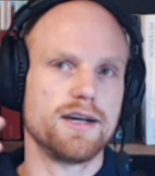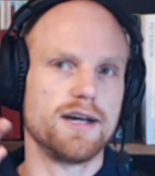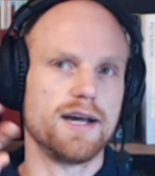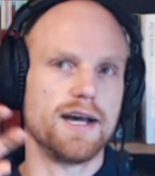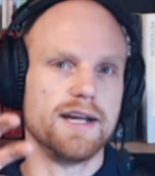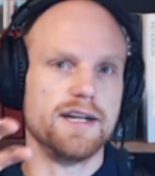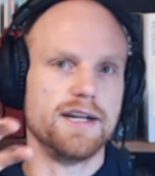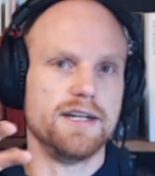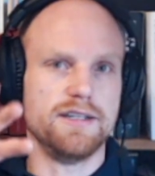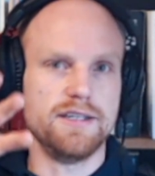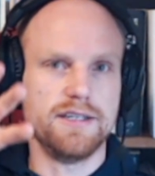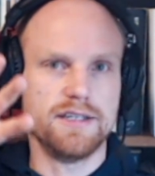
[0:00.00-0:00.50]

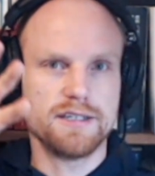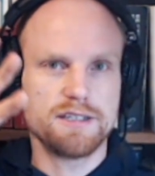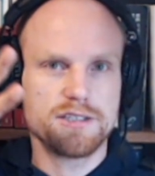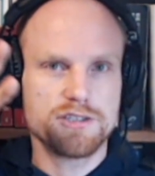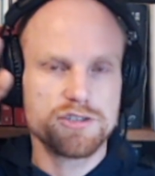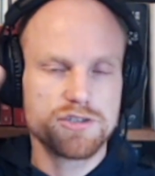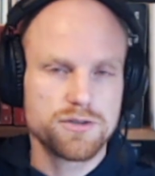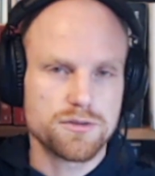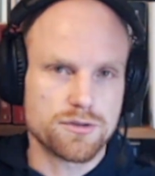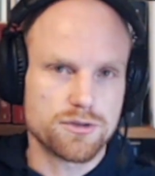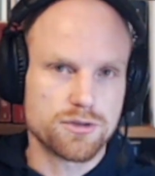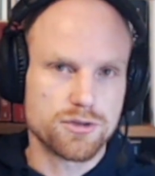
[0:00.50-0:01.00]

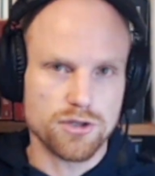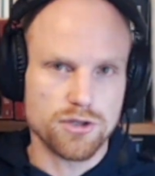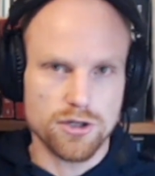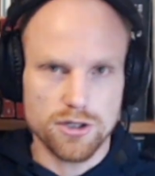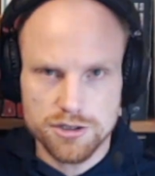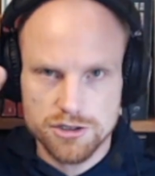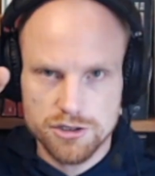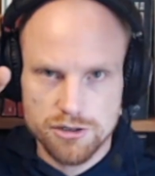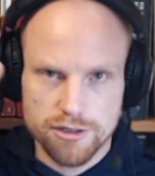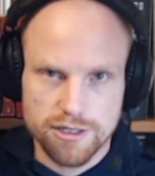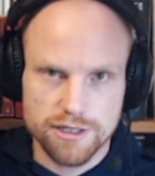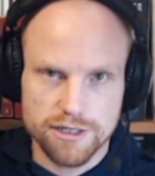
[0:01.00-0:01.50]
ideas, your
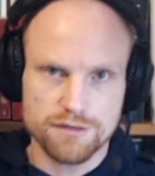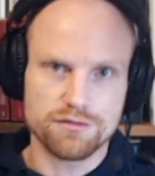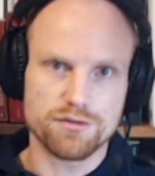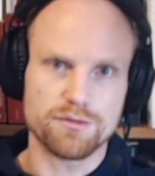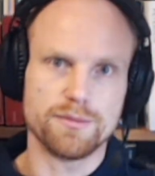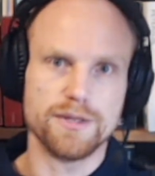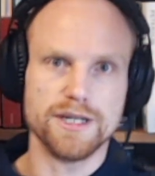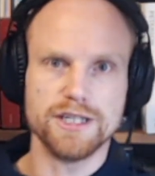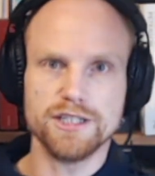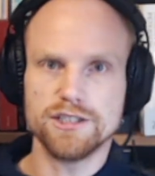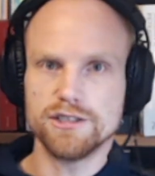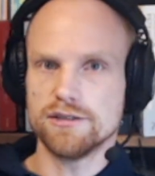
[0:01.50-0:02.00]
thoughts, your
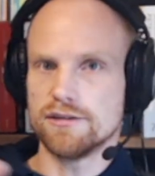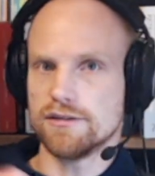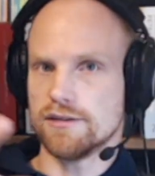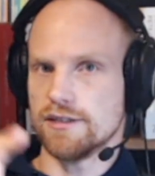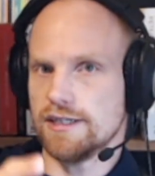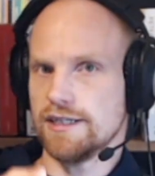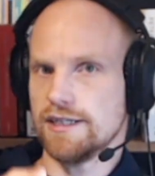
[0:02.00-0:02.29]
information